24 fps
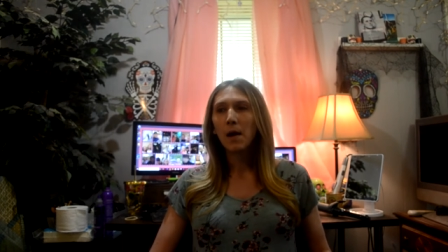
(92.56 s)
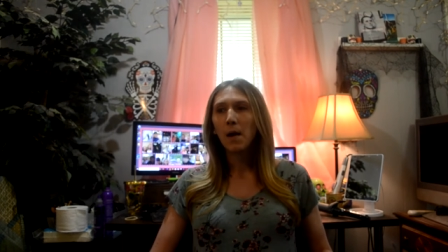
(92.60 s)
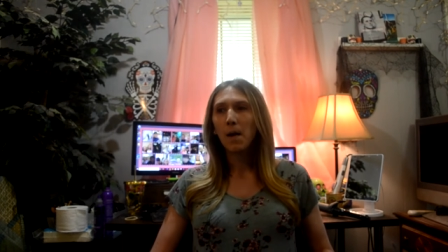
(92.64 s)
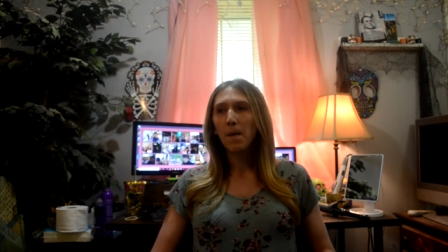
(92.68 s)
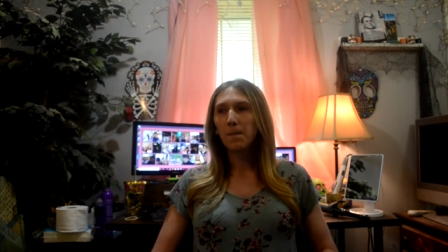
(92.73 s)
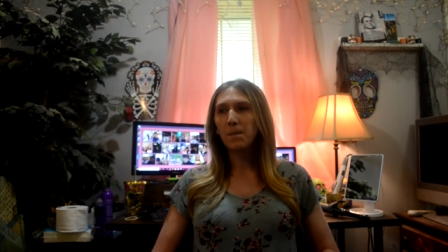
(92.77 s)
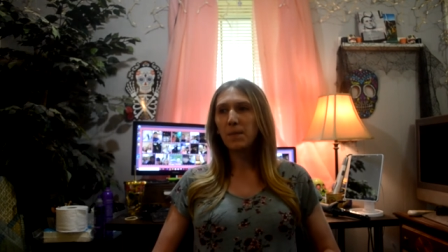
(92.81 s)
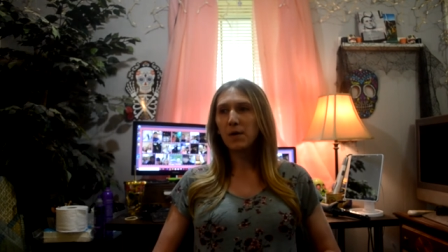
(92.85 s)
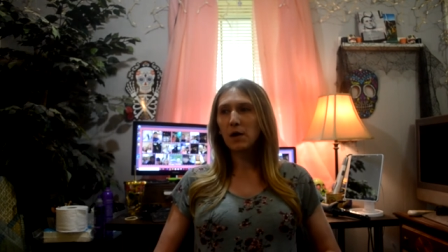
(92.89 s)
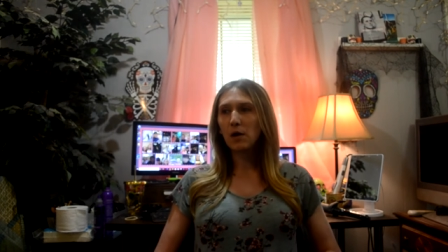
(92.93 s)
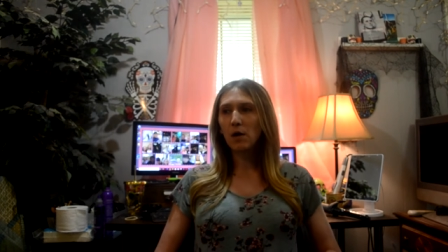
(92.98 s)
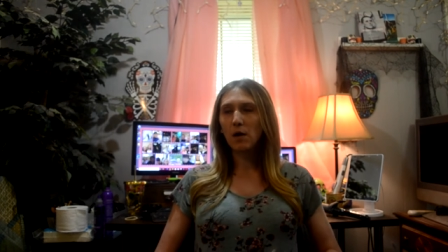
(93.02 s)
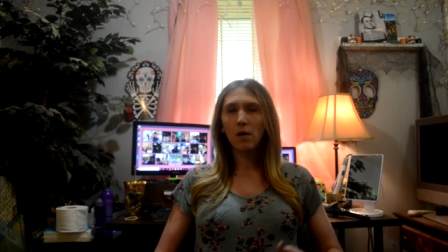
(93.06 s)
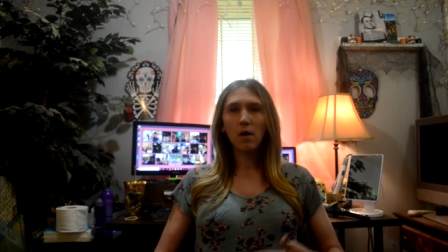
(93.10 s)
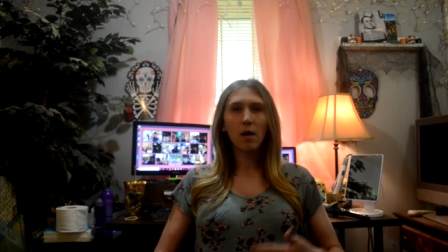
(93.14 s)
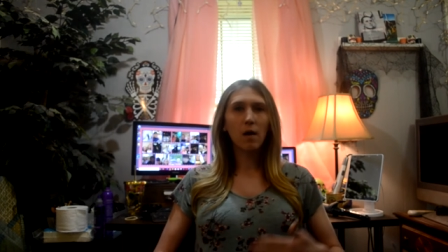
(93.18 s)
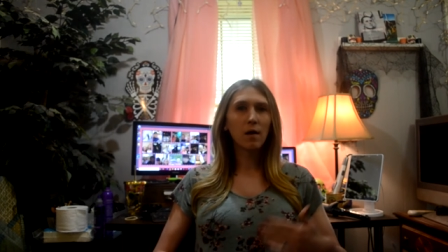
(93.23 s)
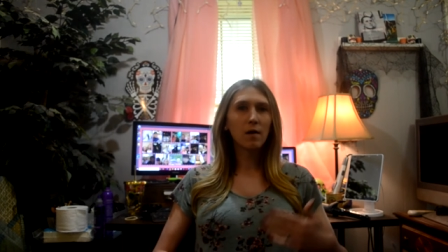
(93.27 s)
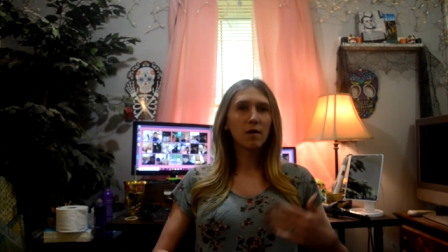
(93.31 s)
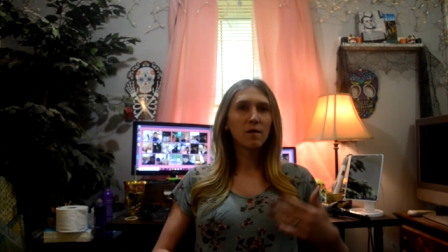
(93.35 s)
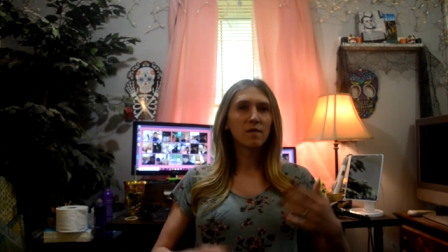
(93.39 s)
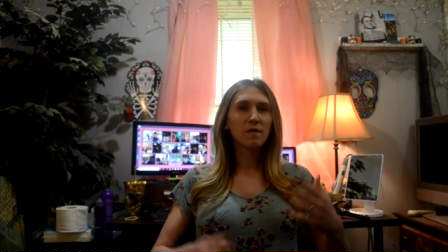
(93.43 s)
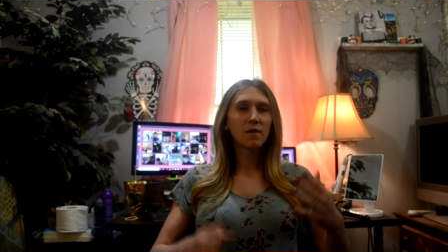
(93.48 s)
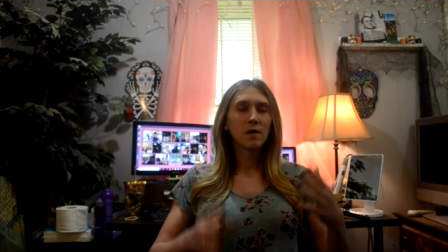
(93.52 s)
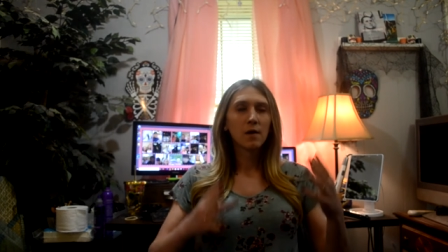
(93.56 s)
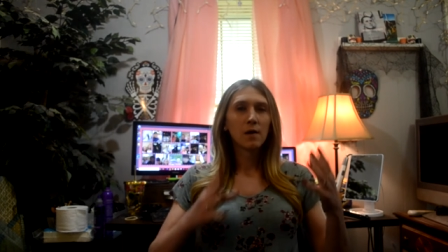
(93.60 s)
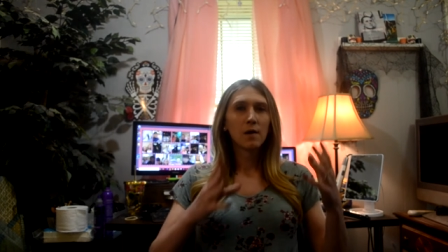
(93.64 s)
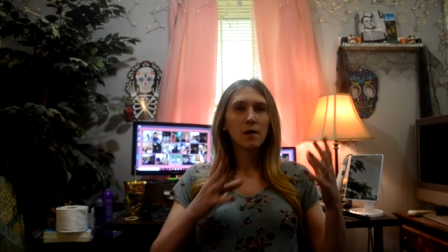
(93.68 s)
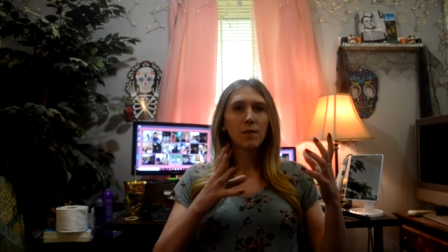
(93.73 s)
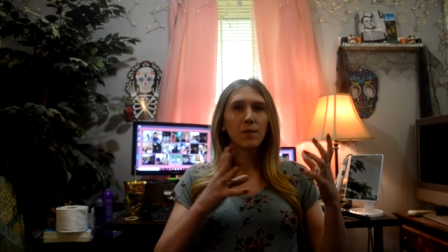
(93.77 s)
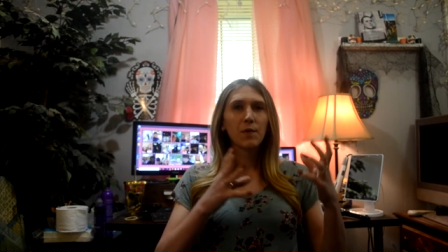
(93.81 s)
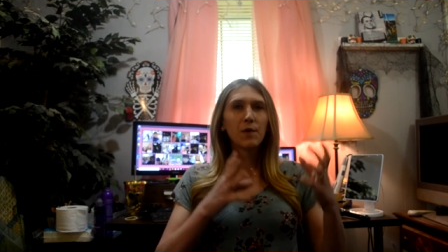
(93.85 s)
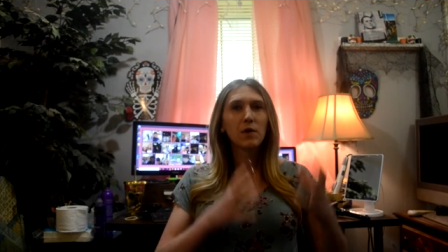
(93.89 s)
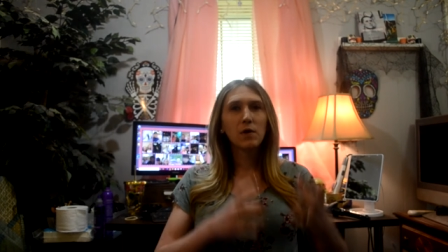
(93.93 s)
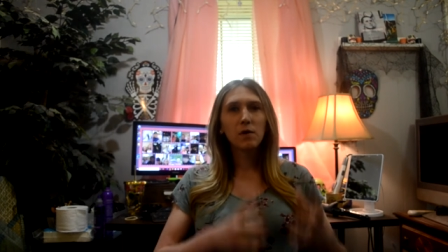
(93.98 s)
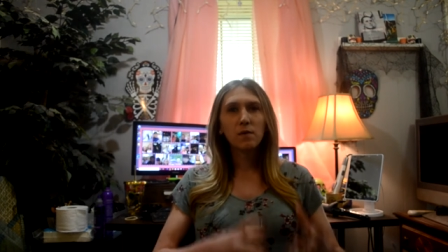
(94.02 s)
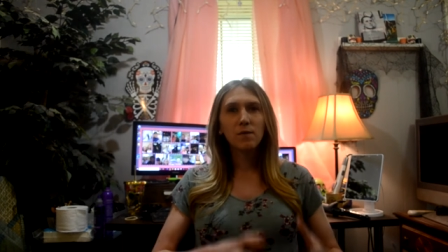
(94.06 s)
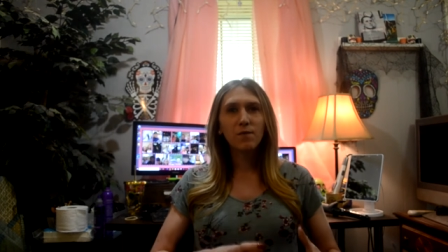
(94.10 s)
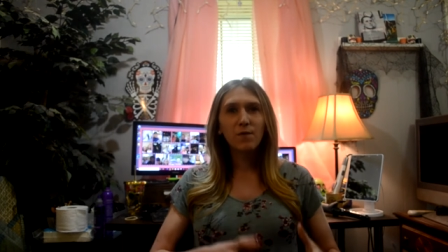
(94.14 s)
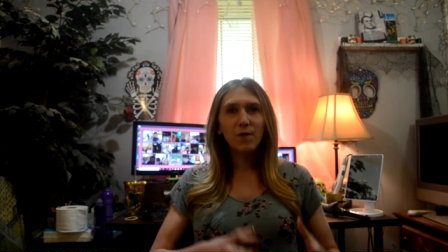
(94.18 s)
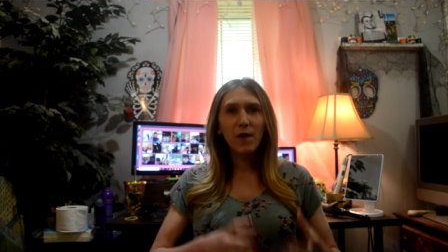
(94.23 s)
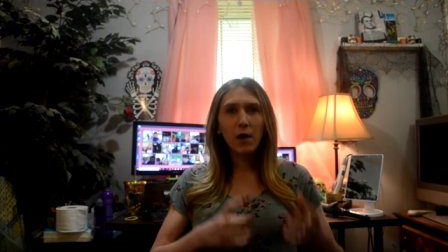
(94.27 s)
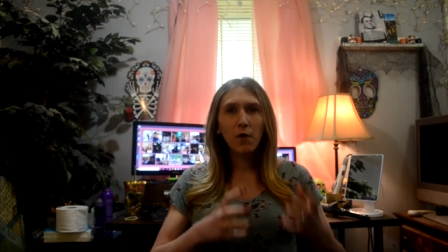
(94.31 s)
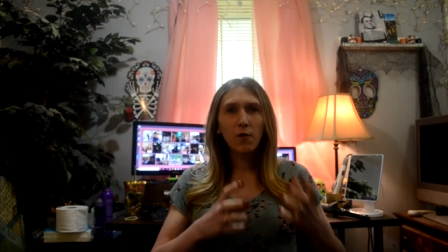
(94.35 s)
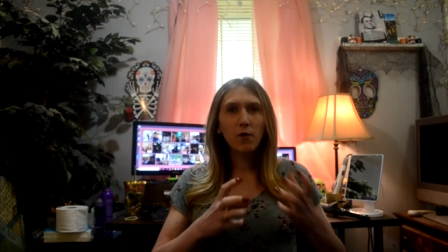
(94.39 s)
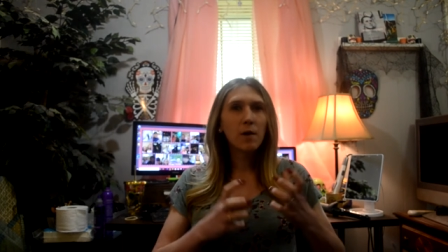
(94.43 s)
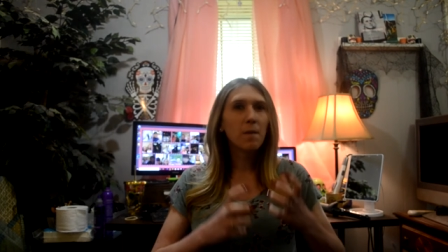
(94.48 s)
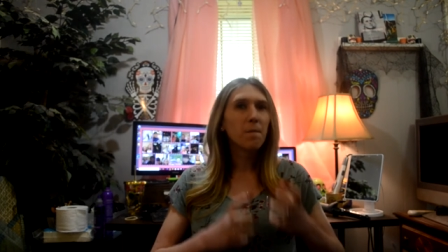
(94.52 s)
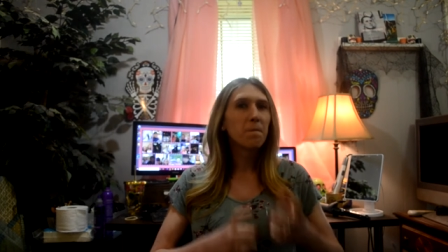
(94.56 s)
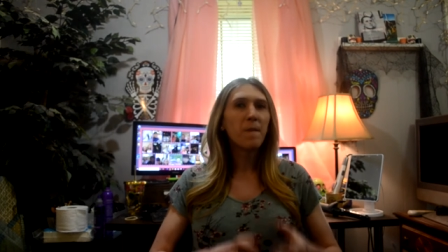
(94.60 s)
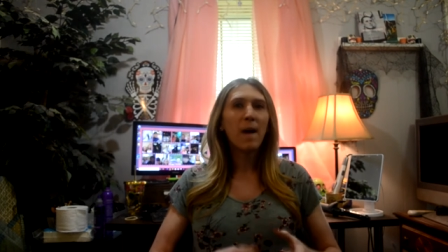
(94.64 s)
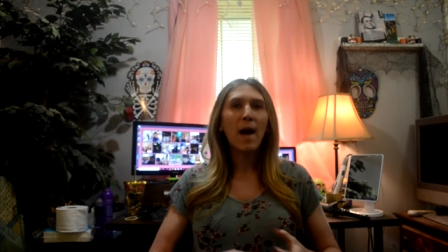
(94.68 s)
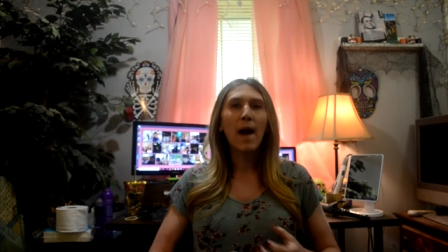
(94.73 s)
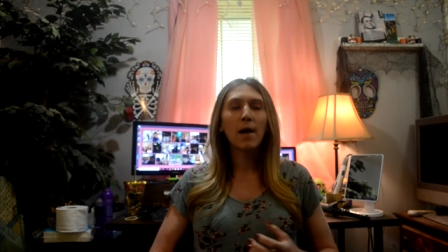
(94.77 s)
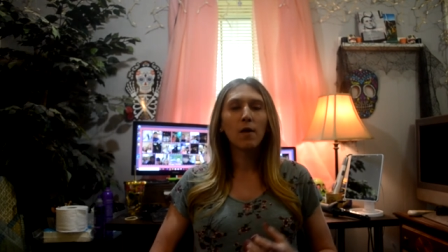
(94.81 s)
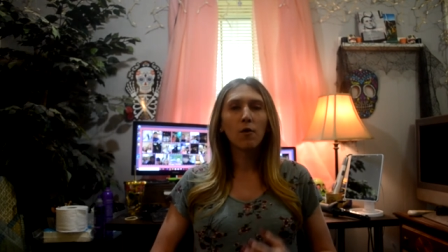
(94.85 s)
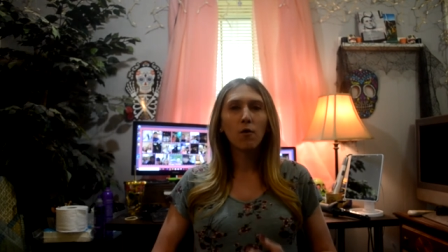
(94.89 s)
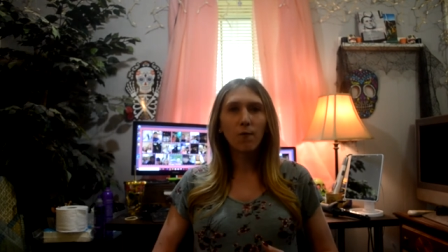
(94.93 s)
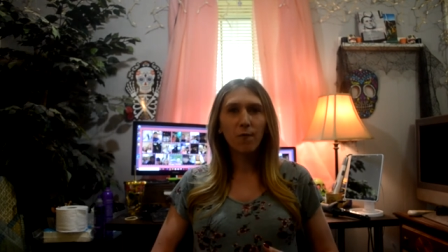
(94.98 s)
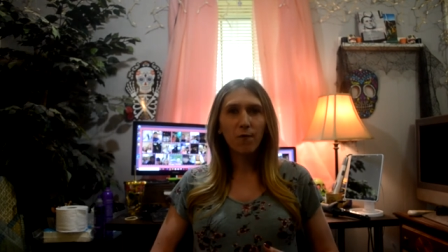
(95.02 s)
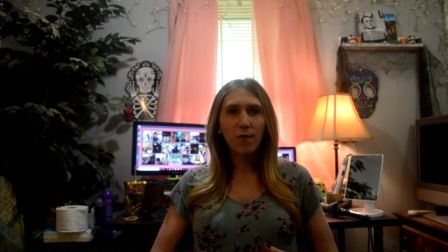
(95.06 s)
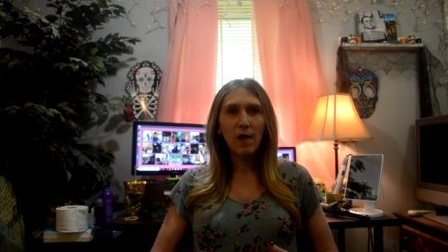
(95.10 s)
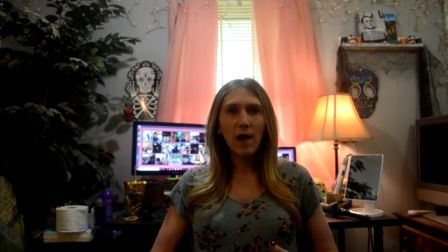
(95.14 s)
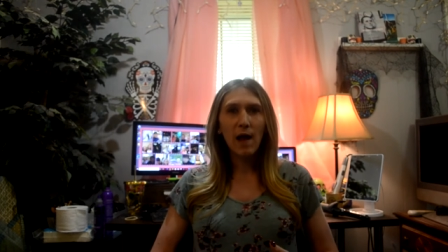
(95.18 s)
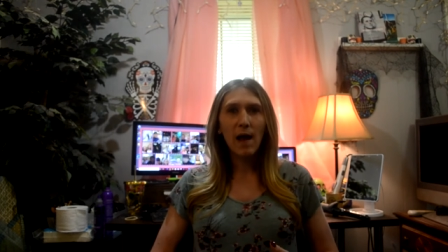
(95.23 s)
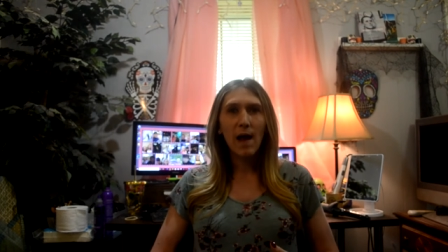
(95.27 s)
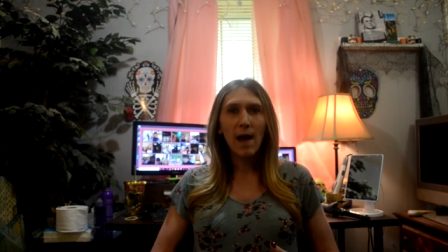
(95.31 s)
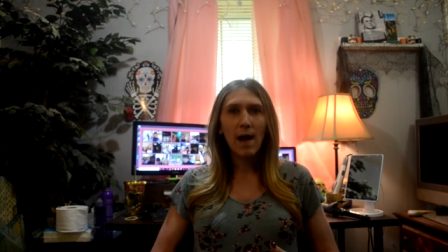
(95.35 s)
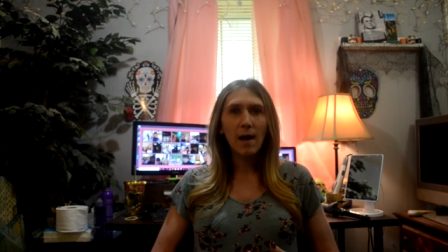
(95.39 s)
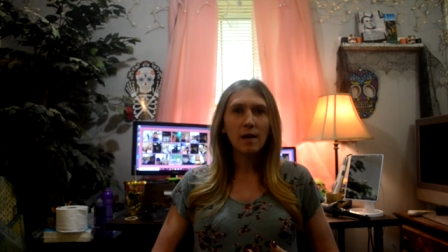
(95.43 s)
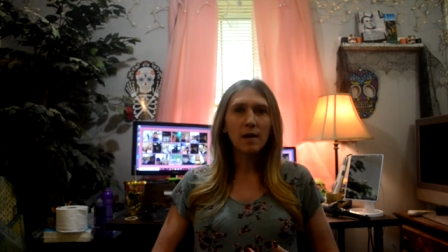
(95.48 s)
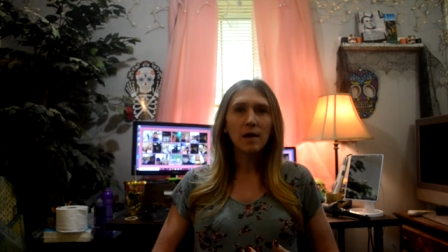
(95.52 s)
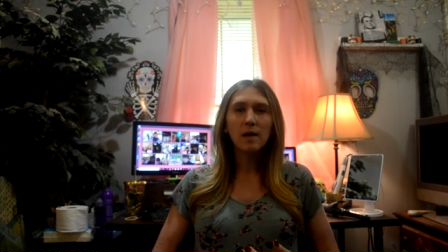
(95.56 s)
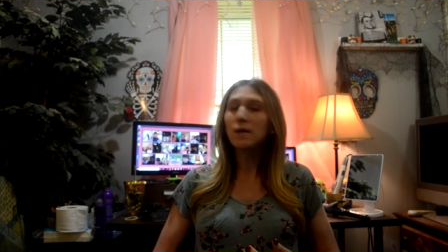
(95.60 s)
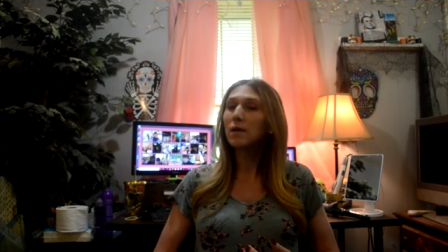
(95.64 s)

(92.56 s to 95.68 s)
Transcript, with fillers: because the Confederate battle flag